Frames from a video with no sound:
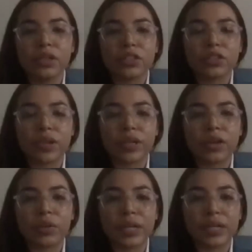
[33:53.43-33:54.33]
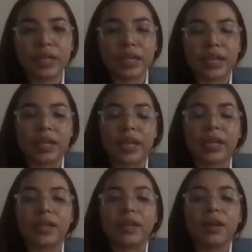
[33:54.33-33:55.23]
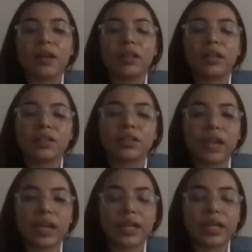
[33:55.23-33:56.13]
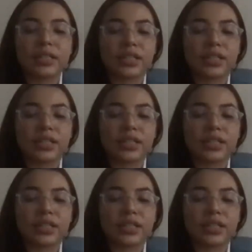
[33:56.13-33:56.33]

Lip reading: So I go in and I look at their grades,